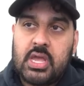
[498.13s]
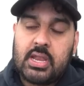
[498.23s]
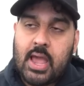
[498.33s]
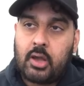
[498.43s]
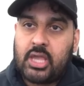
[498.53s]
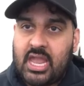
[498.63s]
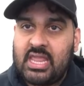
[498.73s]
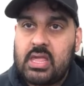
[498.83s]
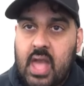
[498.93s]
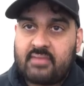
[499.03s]
Now, can
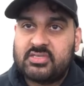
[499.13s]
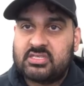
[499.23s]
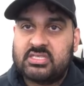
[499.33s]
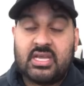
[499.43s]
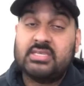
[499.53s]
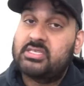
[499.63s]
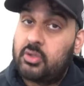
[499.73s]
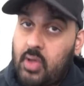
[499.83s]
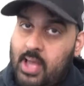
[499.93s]
he have success still?